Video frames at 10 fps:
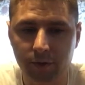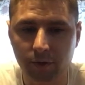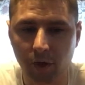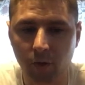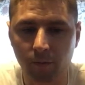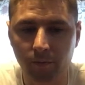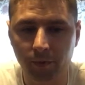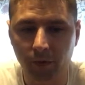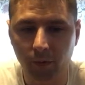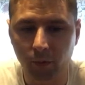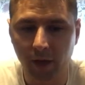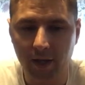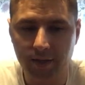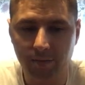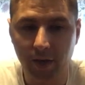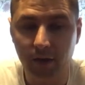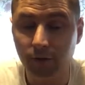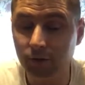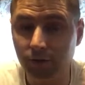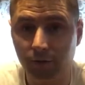So we got some
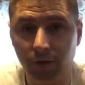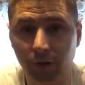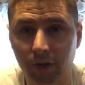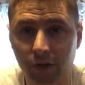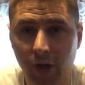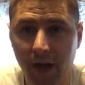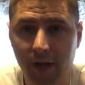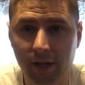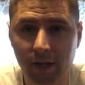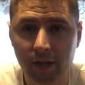others we're gonna try,